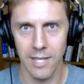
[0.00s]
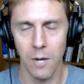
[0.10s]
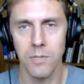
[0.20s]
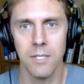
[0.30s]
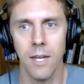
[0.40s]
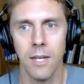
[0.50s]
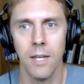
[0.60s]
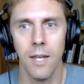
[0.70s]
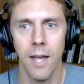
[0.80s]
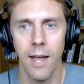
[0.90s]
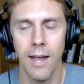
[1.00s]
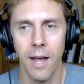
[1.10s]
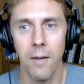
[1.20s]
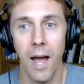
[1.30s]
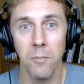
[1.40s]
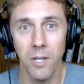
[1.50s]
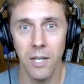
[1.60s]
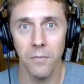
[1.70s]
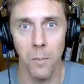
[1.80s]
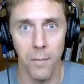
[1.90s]
I would say, hey, I'm
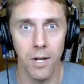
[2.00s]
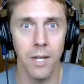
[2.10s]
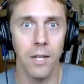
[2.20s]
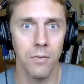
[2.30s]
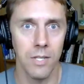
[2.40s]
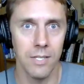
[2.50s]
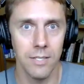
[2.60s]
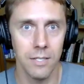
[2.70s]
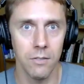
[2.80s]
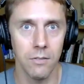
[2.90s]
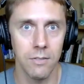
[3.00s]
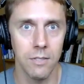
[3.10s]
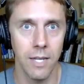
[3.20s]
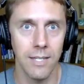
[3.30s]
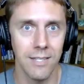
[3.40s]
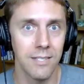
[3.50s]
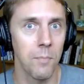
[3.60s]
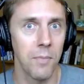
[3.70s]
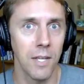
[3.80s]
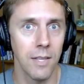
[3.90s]
looking for money for these deals. Like, is this
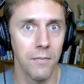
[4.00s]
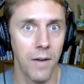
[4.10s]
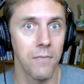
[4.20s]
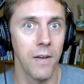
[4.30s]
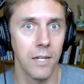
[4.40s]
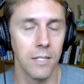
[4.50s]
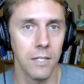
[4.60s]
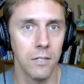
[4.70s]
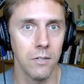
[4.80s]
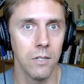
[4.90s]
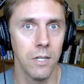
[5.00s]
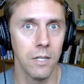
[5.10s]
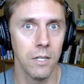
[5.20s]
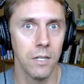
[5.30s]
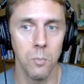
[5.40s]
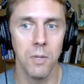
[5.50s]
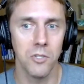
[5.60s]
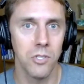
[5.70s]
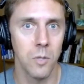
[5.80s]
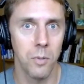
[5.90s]
something that if I found a deal, you would be
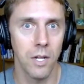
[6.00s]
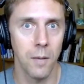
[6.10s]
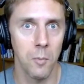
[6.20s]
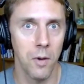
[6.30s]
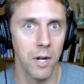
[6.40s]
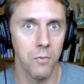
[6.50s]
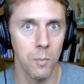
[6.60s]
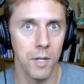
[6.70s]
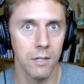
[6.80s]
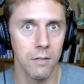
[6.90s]
interested in putting up the money for me?